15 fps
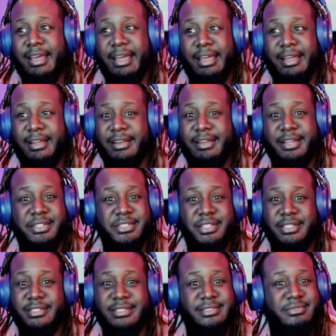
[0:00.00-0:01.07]
And it
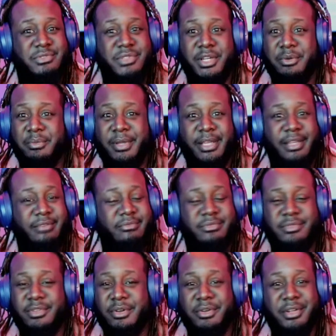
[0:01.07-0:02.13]
just took me
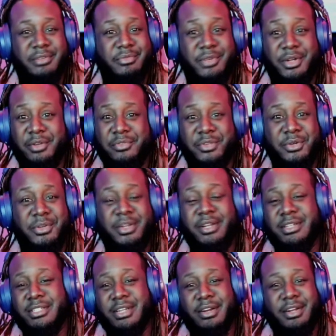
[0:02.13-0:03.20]
on a, a
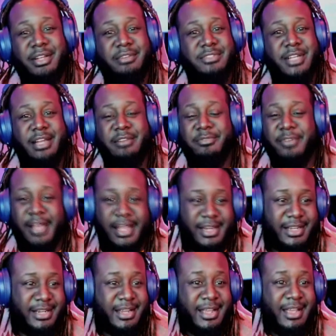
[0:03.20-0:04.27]
two-year journey of trying to
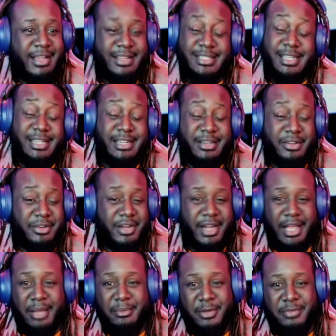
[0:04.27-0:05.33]
find it because I didn't know the
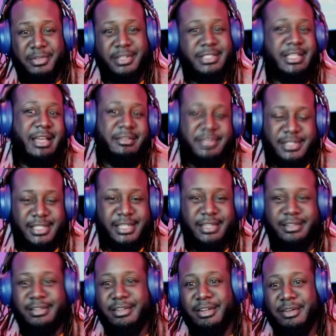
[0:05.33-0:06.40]
name of it. Because
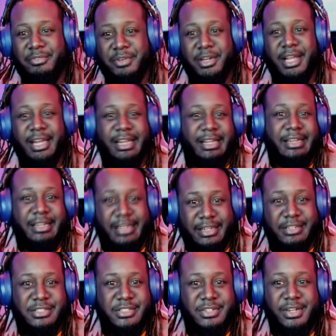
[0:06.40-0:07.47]
obviously, you know, if you're not in the
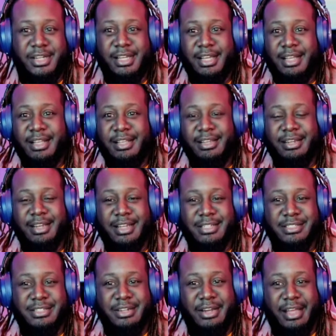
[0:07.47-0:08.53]
industry, you're
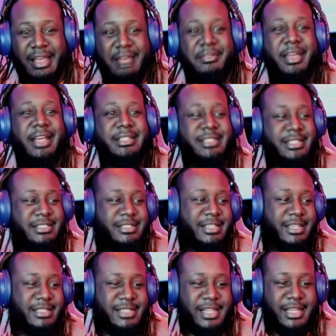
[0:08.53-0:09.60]
not just going to have access to
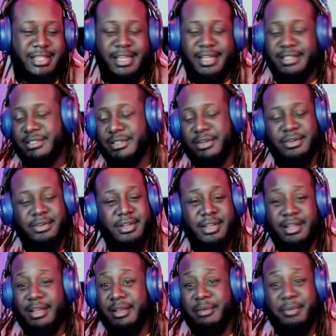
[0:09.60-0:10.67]
things like that. So
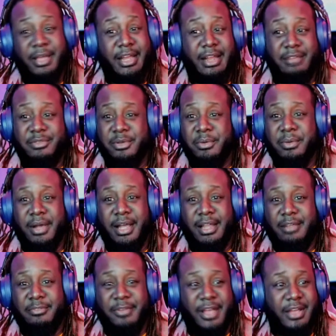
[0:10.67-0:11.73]
man, after a
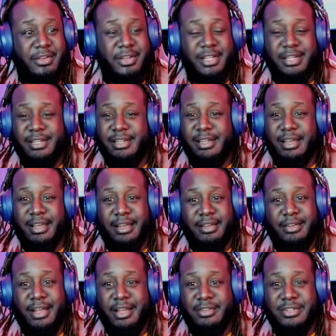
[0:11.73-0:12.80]
while, I found it.
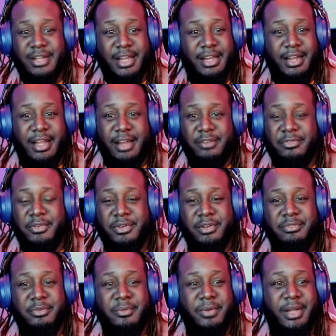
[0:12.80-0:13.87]
Uh, I tried it out a few
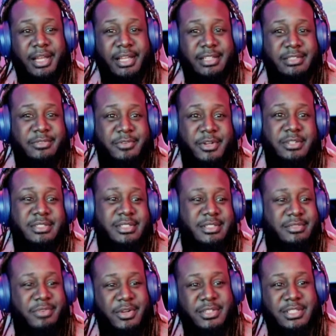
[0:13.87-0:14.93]
different ways. The first
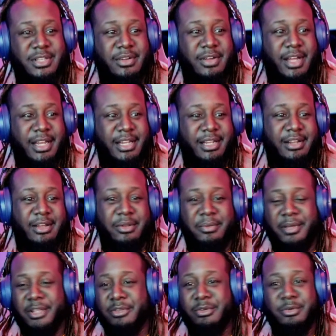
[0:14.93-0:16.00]
first song I did all the
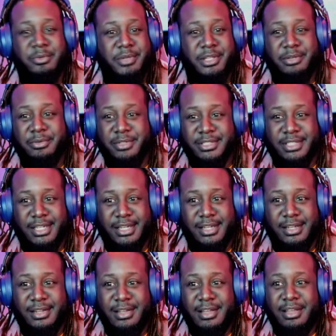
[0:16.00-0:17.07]
way through with it was
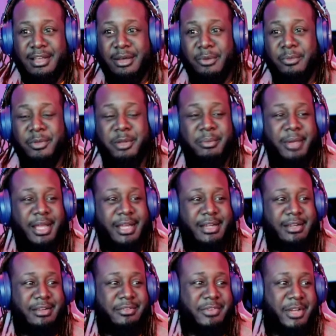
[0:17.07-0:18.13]
uh, a remake
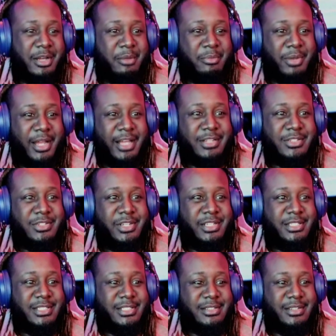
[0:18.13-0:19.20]
of uh,
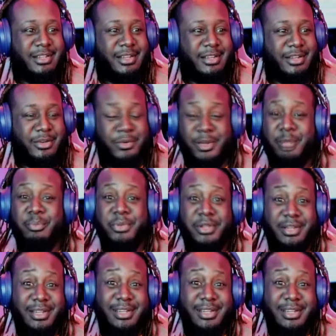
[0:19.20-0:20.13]
Blackstreet's uh, "Creep."